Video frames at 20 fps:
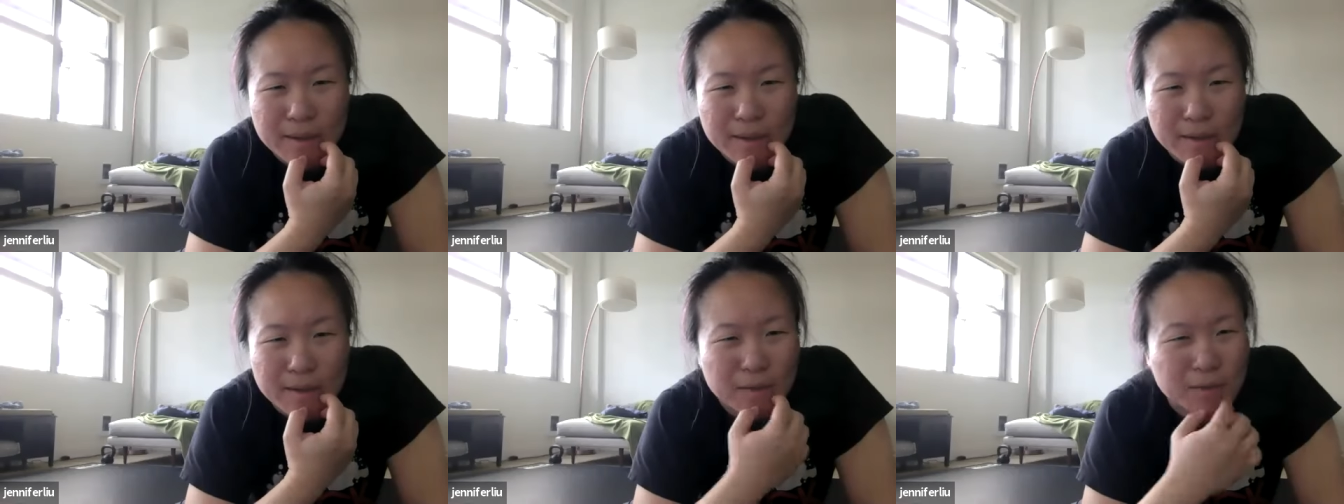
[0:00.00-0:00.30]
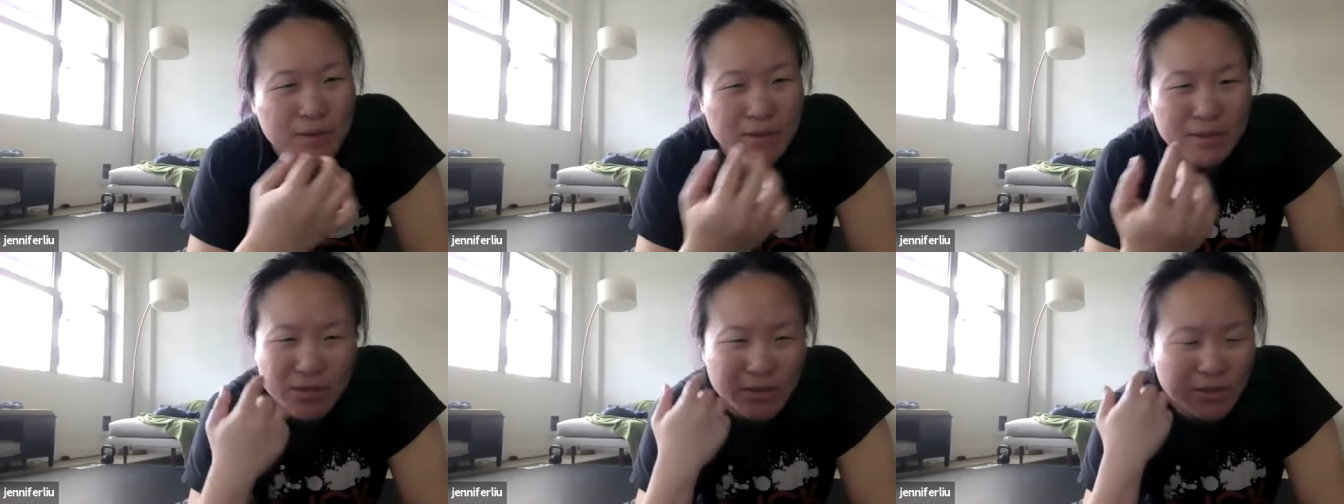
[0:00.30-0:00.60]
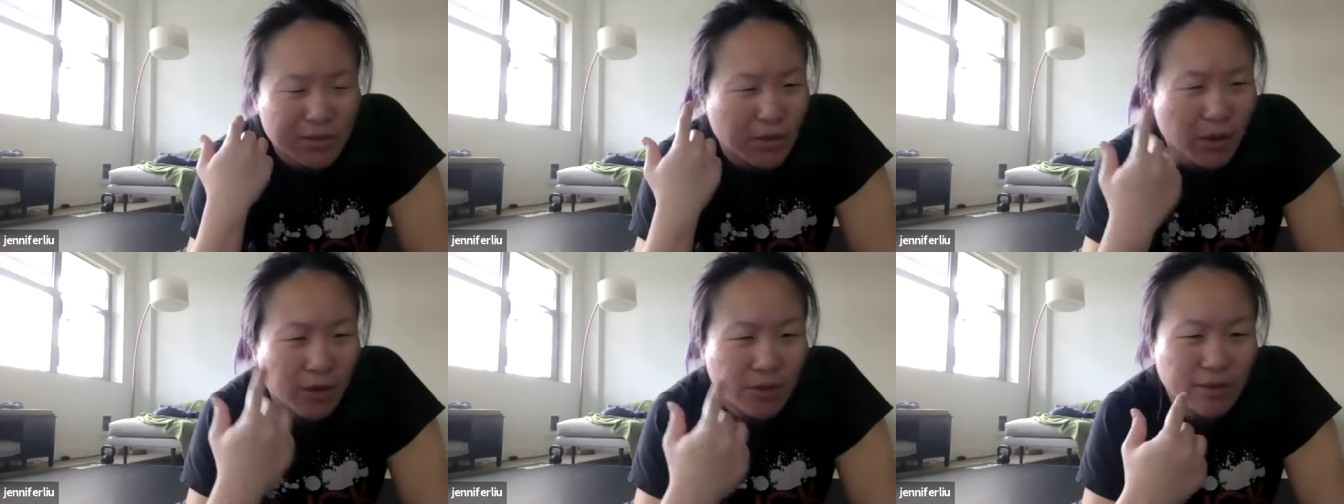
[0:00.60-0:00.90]
It was
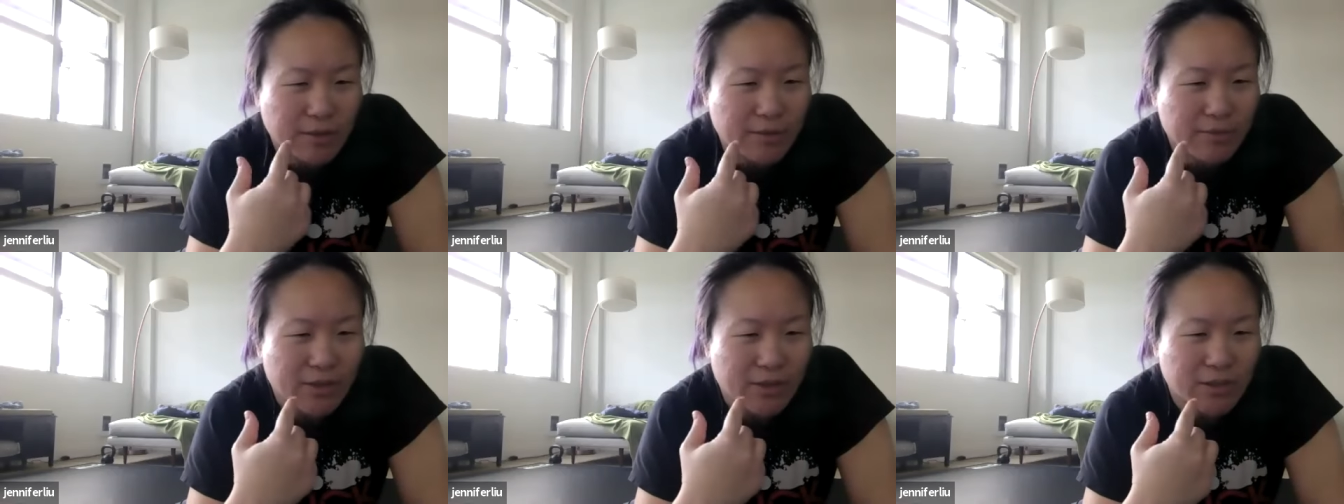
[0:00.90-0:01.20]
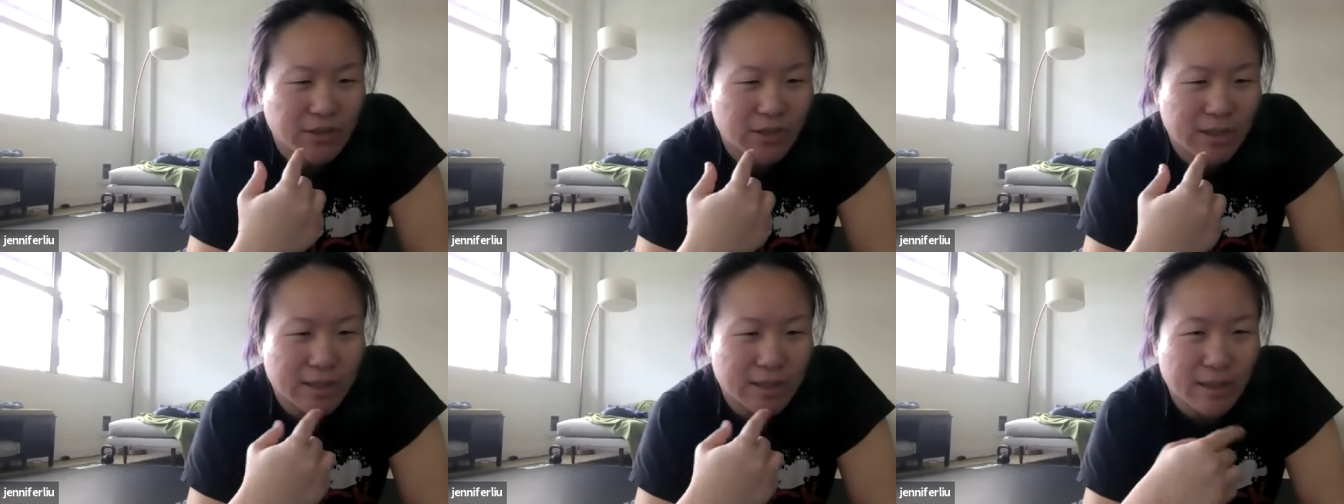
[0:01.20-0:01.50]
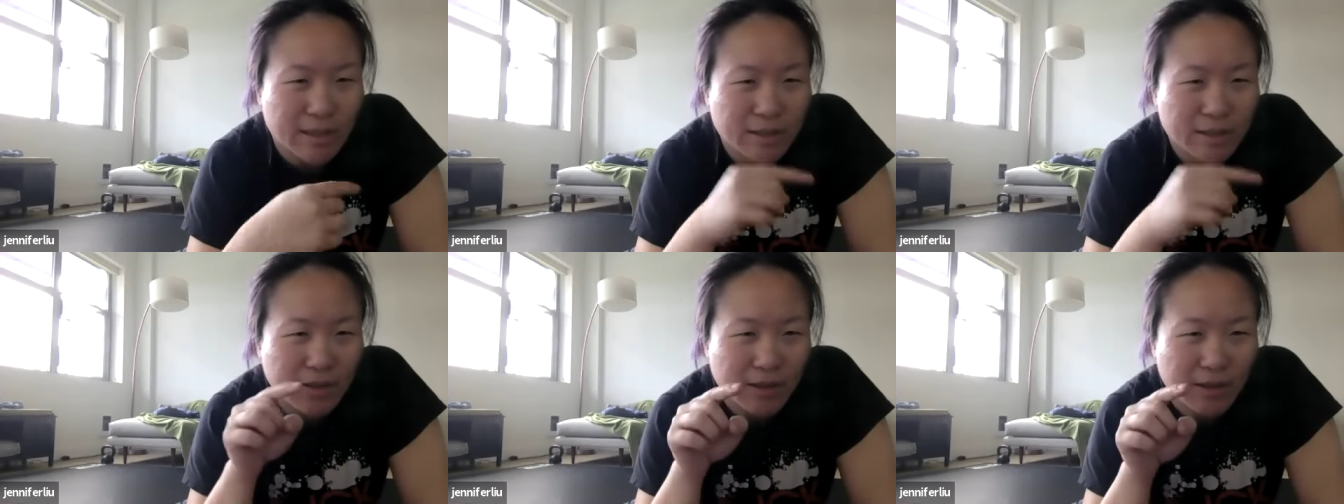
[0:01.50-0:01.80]
just hard to
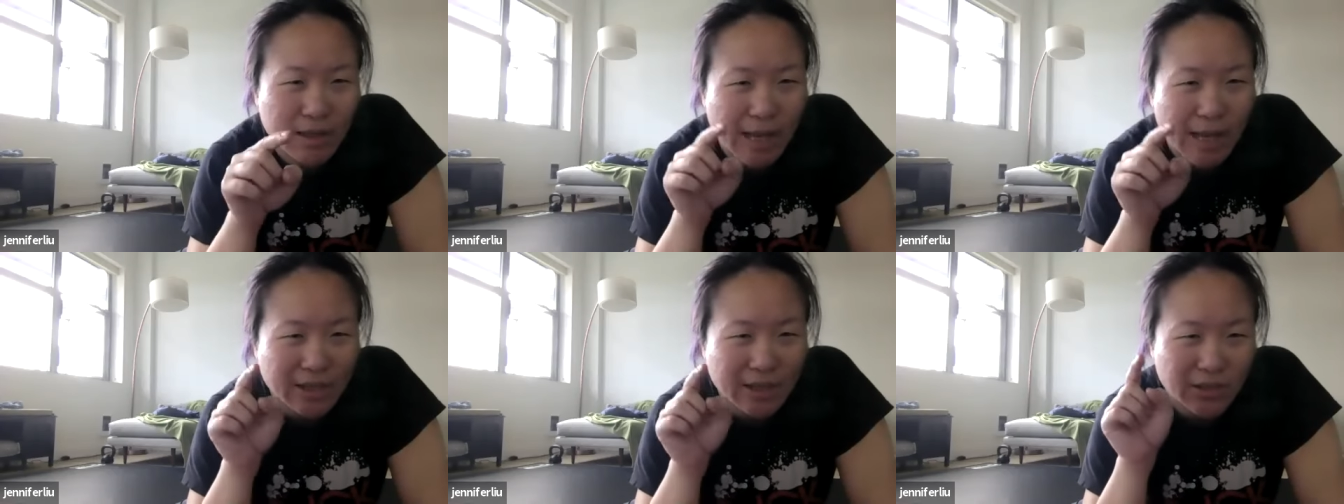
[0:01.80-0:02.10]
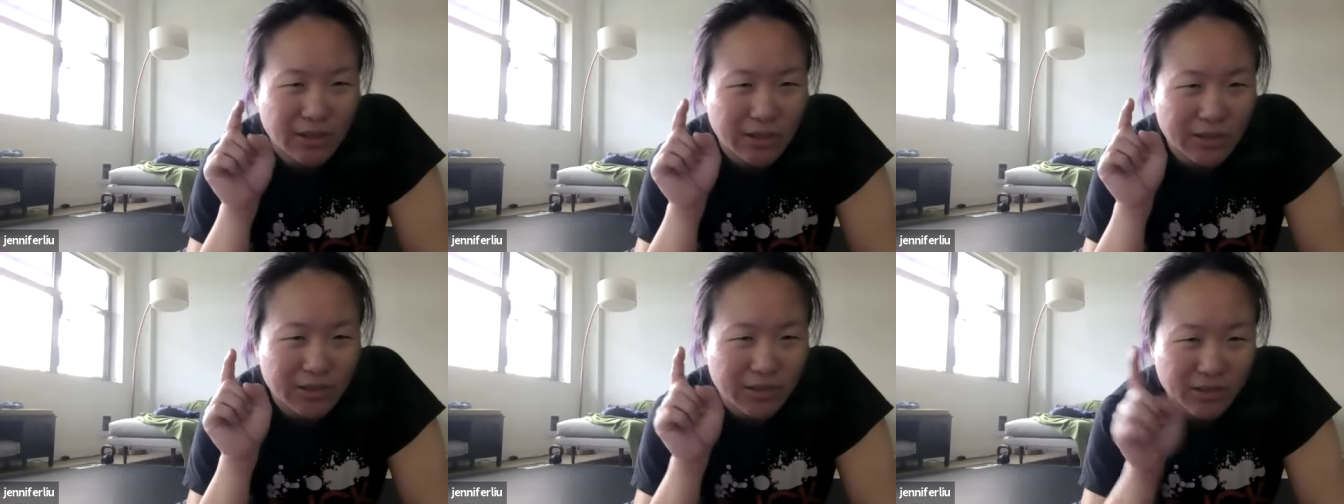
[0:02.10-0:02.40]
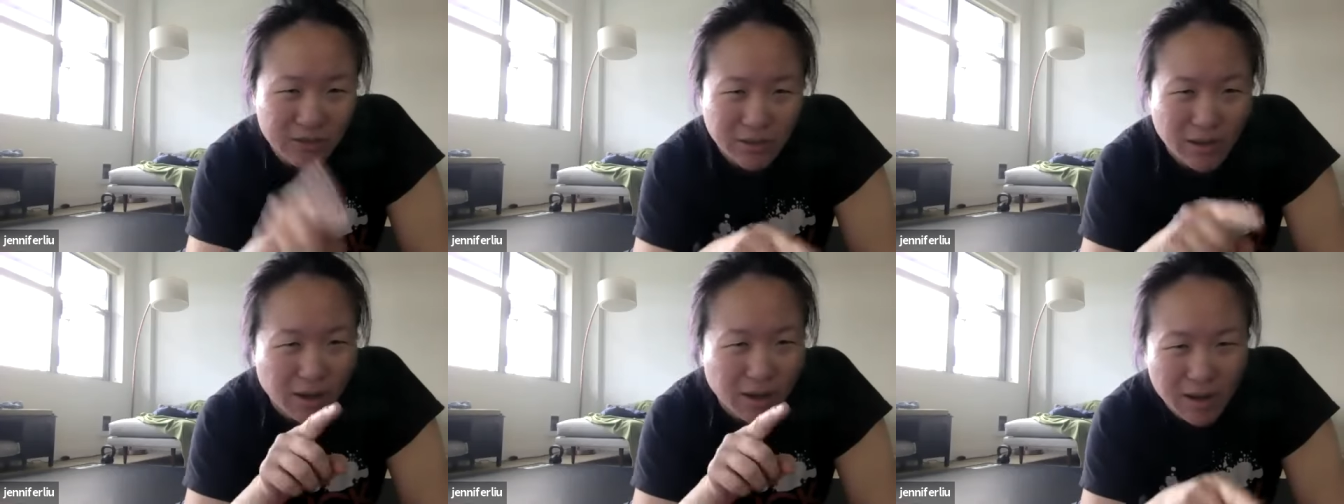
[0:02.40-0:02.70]
envision until I actually
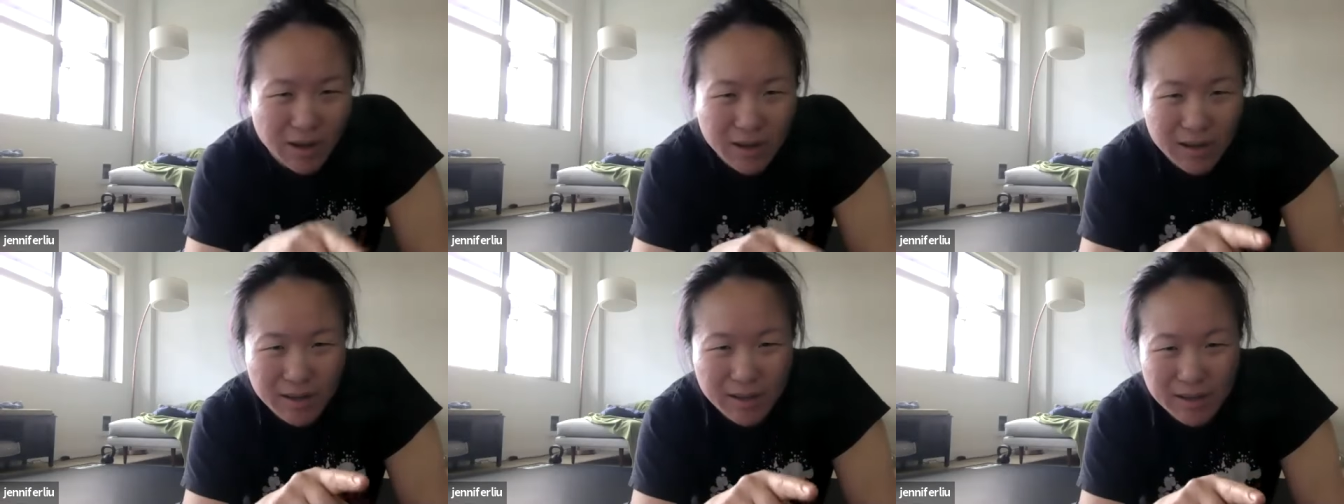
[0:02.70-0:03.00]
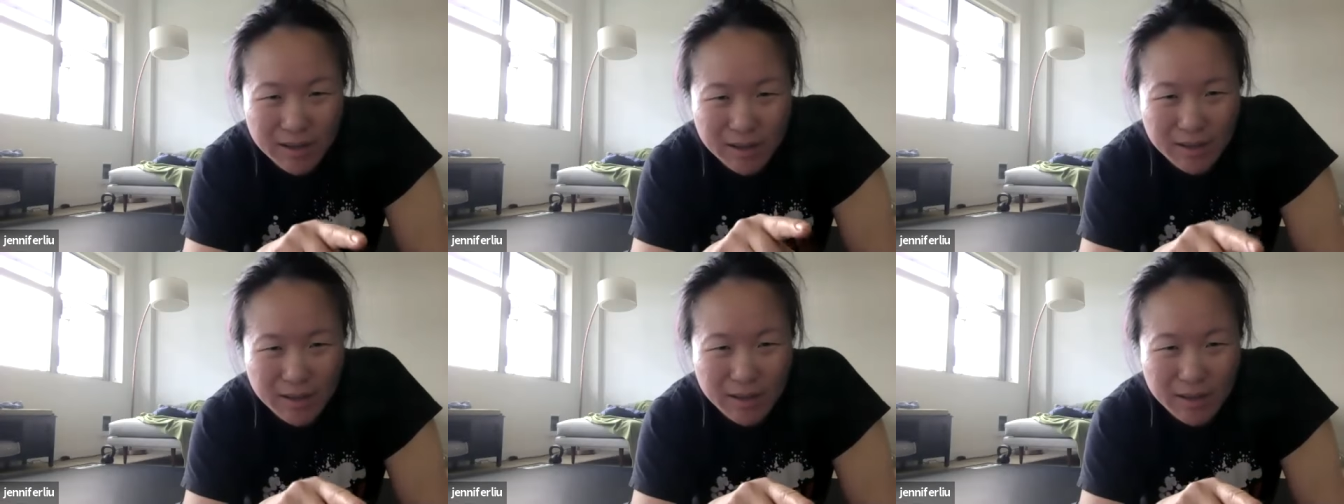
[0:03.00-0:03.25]
saw